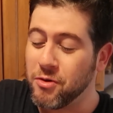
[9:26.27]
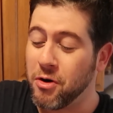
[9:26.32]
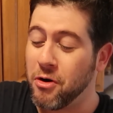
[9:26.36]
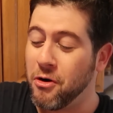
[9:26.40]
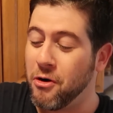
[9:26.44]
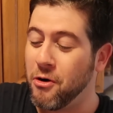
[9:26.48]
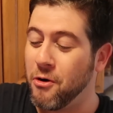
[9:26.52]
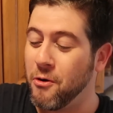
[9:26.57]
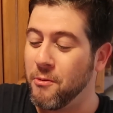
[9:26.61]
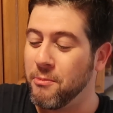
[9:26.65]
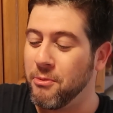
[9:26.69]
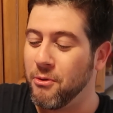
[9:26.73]

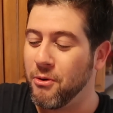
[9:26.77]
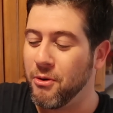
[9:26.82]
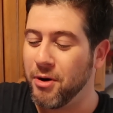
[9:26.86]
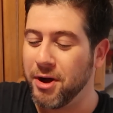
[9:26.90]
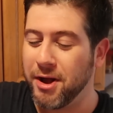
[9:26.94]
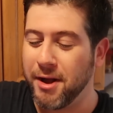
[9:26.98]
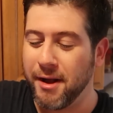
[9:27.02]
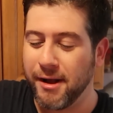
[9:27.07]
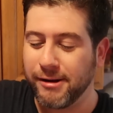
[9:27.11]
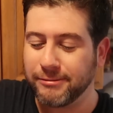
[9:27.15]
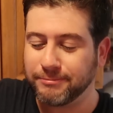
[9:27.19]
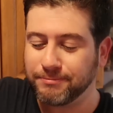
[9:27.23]
Oh
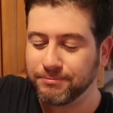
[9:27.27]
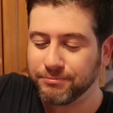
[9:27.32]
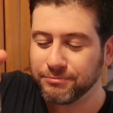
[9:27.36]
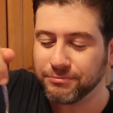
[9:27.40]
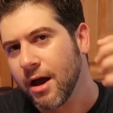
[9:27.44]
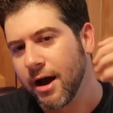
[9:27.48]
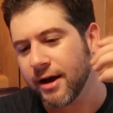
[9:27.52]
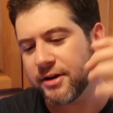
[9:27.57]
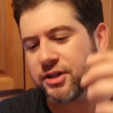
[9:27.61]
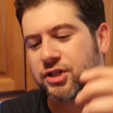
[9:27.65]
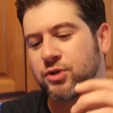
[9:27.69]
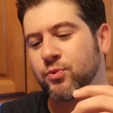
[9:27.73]
boy.
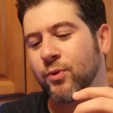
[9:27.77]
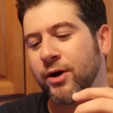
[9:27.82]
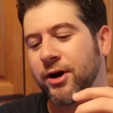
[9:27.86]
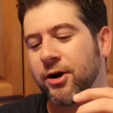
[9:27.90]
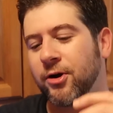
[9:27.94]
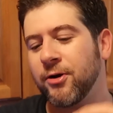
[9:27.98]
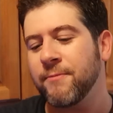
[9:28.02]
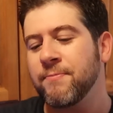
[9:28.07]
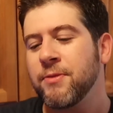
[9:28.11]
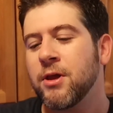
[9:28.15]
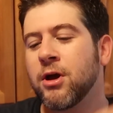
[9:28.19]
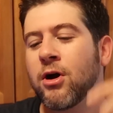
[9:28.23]
I
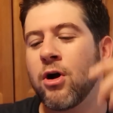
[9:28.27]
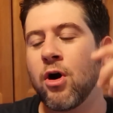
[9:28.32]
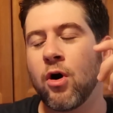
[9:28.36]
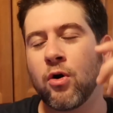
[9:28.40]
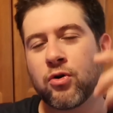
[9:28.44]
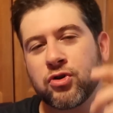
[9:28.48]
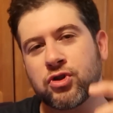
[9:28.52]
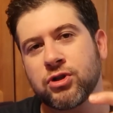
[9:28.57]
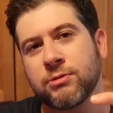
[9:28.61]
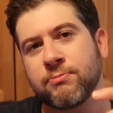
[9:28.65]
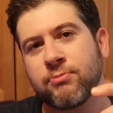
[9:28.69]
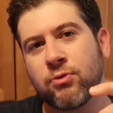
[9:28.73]
swear,
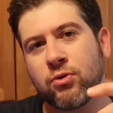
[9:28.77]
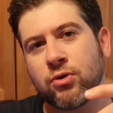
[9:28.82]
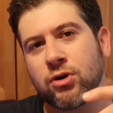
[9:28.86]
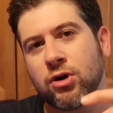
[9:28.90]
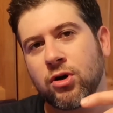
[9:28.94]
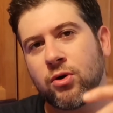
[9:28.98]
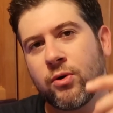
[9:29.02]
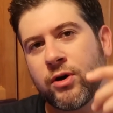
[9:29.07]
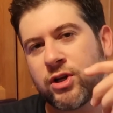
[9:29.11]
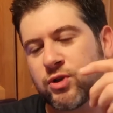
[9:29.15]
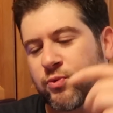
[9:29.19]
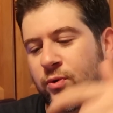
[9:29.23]
Osso
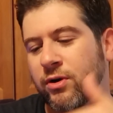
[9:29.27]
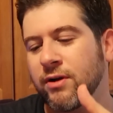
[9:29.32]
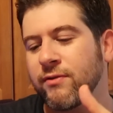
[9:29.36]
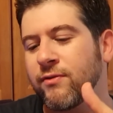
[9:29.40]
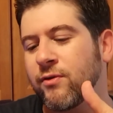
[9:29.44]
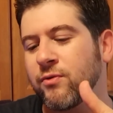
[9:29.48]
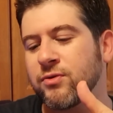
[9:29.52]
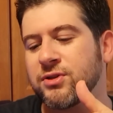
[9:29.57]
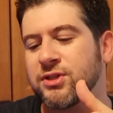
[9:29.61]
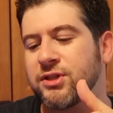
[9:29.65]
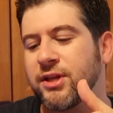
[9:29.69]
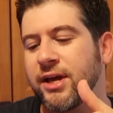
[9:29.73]
Buco is one of
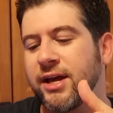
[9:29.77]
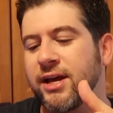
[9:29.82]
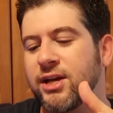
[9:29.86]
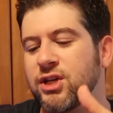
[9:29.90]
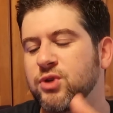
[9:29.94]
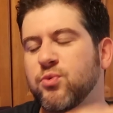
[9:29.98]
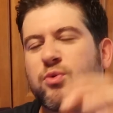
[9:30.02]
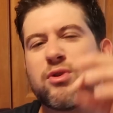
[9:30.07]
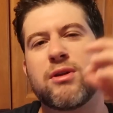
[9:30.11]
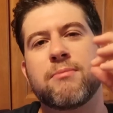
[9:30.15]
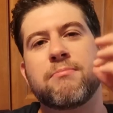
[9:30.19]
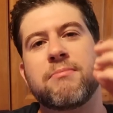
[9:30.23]
those
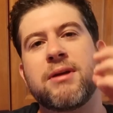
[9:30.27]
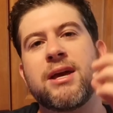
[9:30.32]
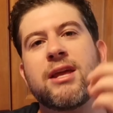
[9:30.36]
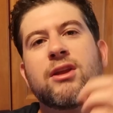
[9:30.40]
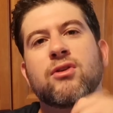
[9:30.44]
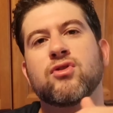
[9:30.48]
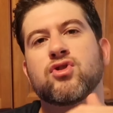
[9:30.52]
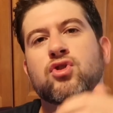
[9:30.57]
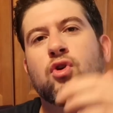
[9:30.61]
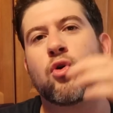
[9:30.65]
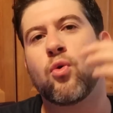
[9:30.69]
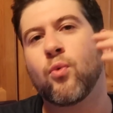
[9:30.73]
things where the
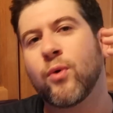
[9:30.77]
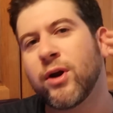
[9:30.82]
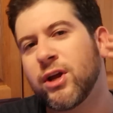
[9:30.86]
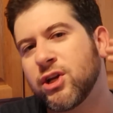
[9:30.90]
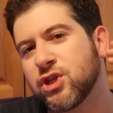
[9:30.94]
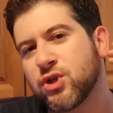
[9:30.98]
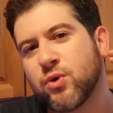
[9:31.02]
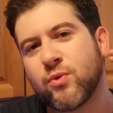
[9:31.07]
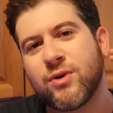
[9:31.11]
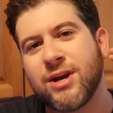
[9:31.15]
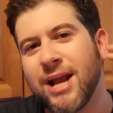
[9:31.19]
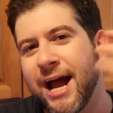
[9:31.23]
meat is already
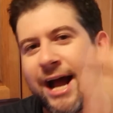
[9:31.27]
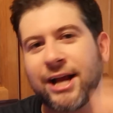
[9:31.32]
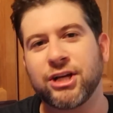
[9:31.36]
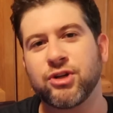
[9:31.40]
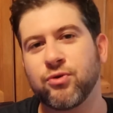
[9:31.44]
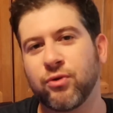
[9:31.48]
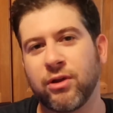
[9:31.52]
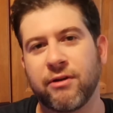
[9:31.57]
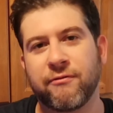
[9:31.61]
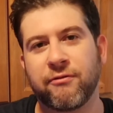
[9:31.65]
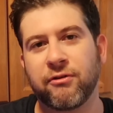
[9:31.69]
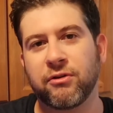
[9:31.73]
so
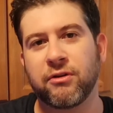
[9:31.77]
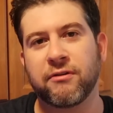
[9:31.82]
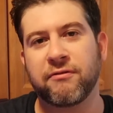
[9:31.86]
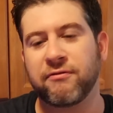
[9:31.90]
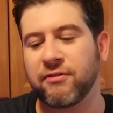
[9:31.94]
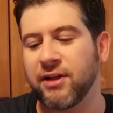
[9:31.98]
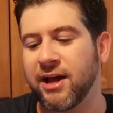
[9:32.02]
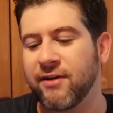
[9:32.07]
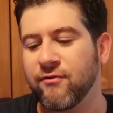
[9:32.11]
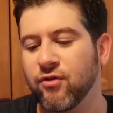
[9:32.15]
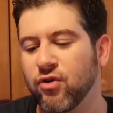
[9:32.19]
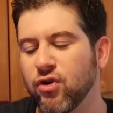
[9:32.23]
naturally full of
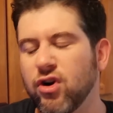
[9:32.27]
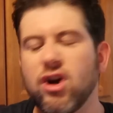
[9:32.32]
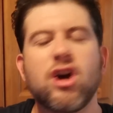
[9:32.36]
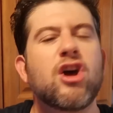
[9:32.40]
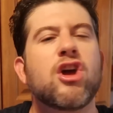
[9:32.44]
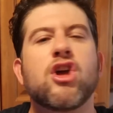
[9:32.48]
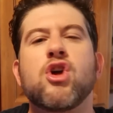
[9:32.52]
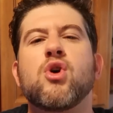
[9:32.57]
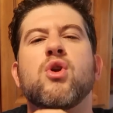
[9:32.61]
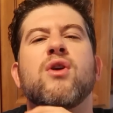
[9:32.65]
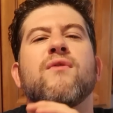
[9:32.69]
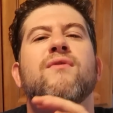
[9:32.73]
flavor,
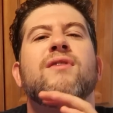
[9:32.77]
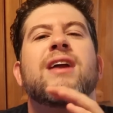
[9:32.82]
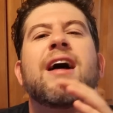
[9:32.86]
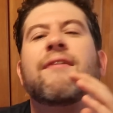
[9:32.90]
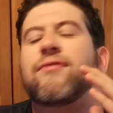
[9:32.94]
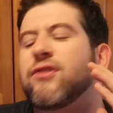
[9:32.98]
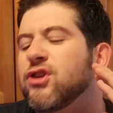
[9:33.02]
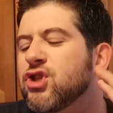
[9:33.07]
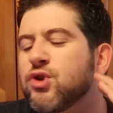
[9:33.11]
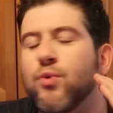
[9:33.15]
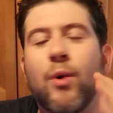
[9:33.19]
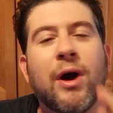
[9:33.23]
you don't even
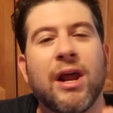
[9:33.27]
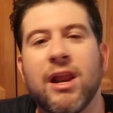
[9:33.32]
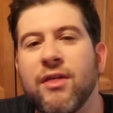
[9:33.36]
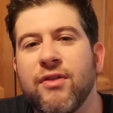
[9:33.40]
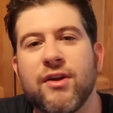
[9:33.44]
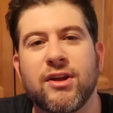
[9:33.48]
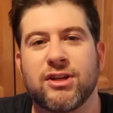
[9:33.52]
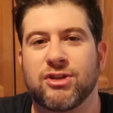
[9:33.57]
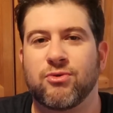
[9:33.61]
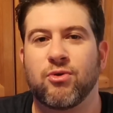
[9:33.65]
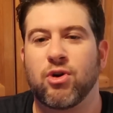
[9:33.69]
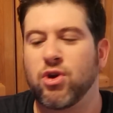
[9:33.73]
have to do
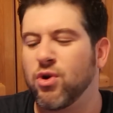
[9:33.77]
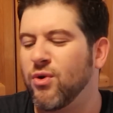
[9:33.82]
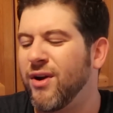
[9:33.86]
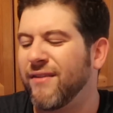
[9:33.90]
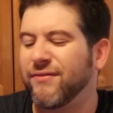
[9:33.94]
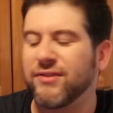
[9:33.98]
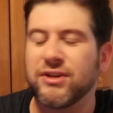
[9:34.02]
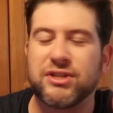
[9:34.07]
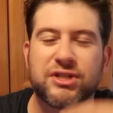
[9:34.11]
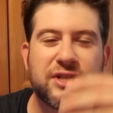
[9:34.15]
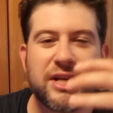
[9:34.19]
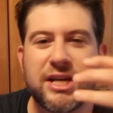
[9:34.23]
anything to it. You don't
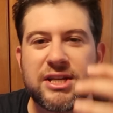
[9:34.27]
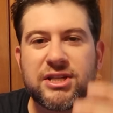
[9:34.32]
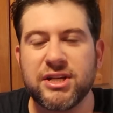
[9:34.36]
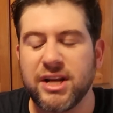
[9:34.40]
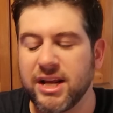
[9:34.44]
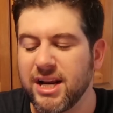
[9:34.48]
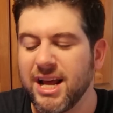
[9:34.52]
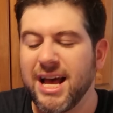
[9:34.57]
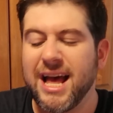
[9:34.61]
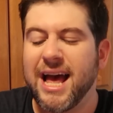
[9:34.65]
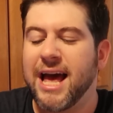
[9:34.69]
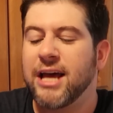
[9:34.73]
have to season
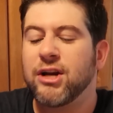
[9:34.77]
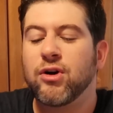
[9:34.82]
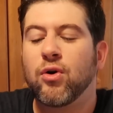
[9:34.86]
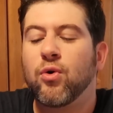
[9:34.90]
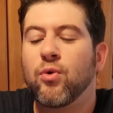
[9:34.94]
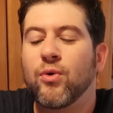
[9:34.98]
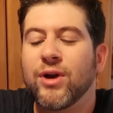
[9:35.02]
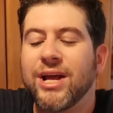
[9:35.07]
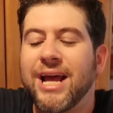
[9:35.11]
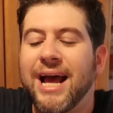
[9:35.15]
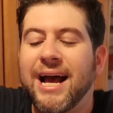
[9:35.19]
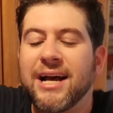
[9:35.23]
it. It
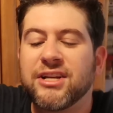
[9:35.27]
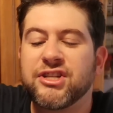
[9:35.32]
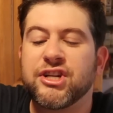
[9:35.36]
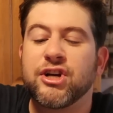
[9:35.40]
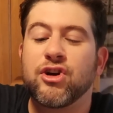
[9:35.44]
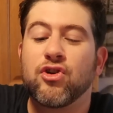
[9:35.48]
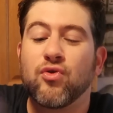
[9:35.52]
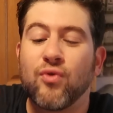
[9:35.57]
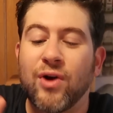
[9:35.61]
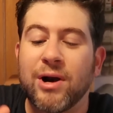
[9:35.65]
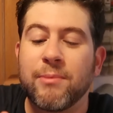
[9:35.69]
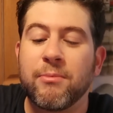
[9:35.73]
already has
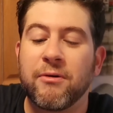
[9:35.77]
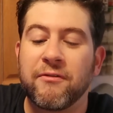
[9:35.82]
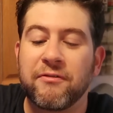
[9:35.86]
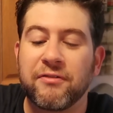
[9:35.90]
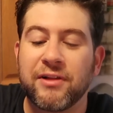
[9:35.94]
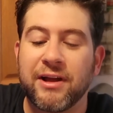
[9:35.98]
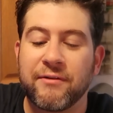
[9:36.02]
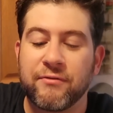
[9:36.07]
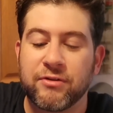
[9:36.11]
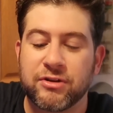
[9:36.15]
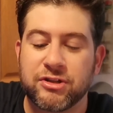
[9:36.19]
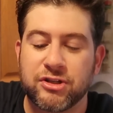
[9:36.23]
incredible
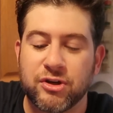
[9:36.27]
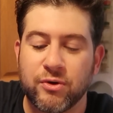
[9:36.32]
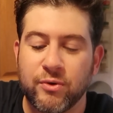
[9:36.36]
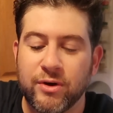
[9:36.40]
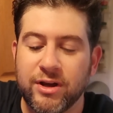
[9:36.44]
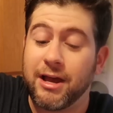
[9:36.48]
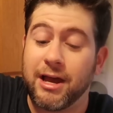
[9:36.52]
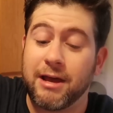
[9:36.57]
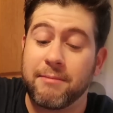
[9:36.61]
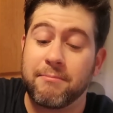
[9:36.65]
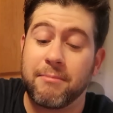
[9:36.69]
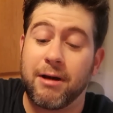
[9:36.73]
flavor to
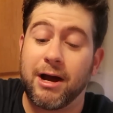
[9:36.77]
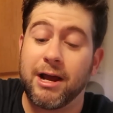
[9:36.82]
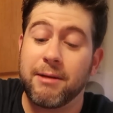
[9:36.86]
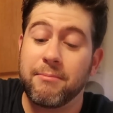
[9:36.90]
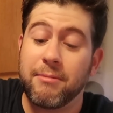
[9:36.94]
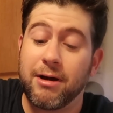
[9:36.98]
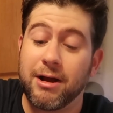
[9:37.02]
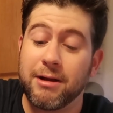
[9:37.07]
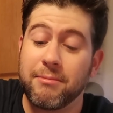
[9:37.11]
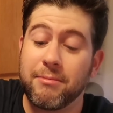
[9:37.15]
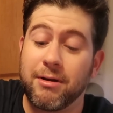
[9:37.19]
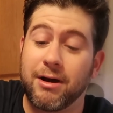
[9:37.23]
it. And my,
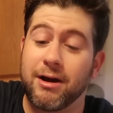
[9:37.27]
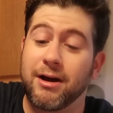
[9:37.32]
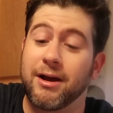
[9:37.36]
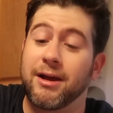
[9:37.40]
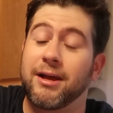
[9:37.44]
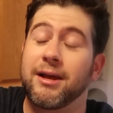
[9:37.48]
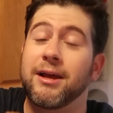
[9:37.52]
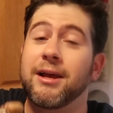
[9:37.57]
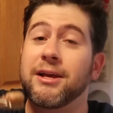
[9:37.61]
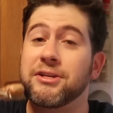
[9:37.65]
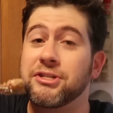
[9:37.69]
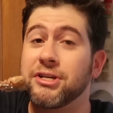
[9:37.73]
my,
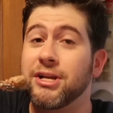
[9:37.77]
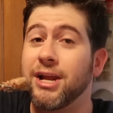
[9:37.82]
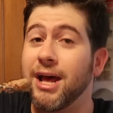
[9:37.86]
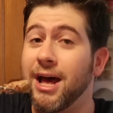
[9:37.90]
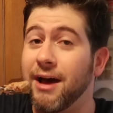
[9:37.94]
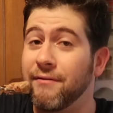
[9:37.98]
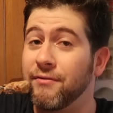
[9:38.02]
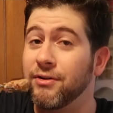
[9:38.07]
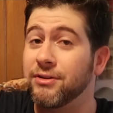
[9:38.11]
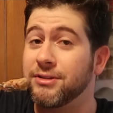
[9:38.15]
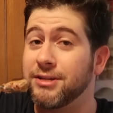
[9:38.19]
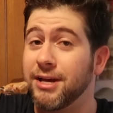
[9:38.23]
my, is it
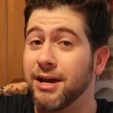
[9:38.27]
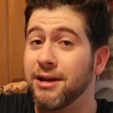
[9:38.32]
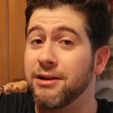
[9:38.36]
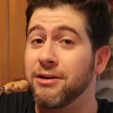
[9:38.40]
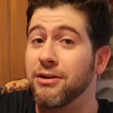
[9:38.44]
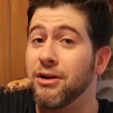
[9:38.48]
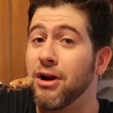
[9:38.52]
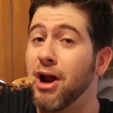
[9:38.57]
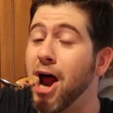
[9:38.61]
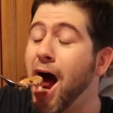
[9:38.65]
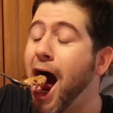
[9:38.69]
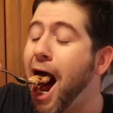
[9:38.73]
ever
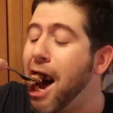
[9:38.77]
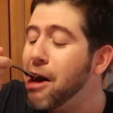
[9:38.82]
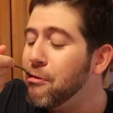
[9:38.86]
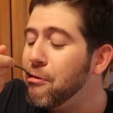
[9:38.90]
tender.